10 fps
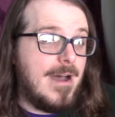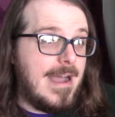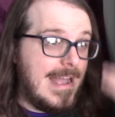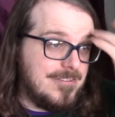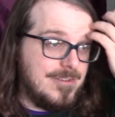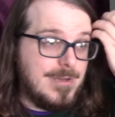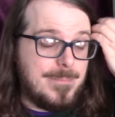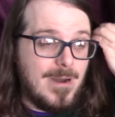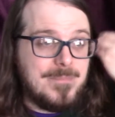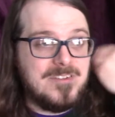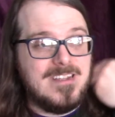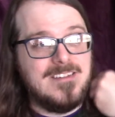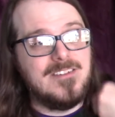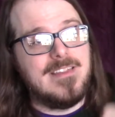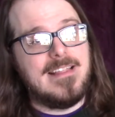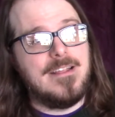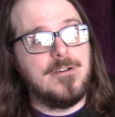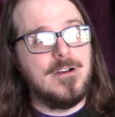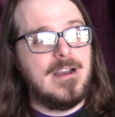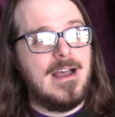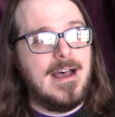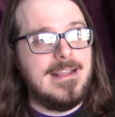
I actually repurposed it so that they were,